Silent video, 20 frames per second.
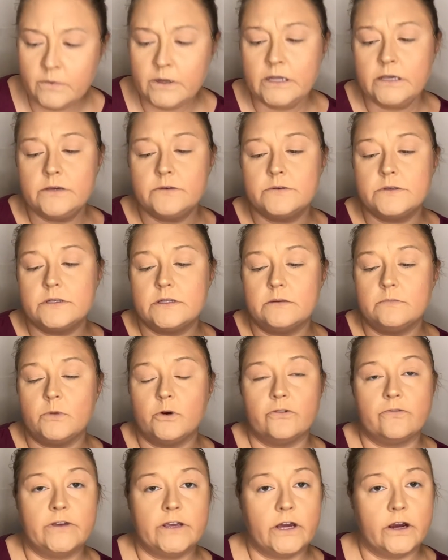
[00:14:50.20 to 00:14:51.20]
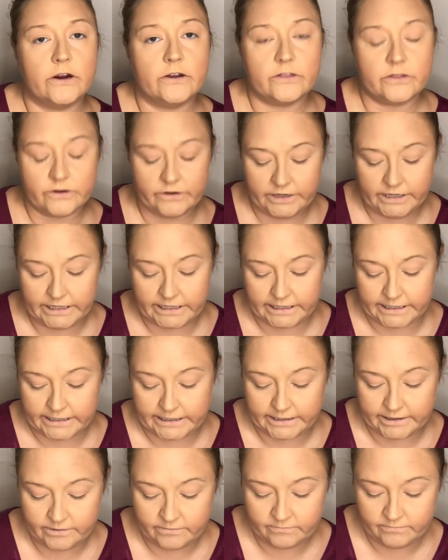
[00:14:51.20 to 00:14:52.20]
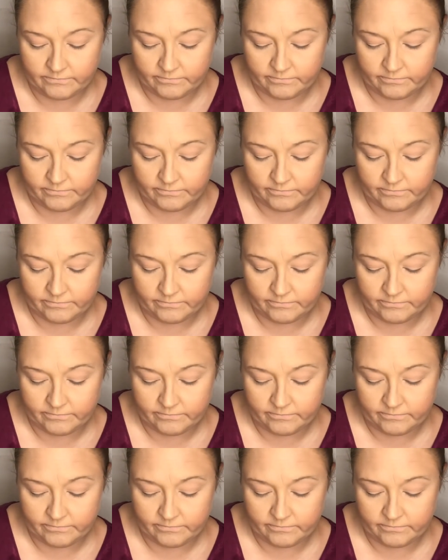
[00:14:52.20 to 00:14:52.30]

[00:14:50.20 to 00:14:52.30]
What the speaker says: gonna use the Morphe R39.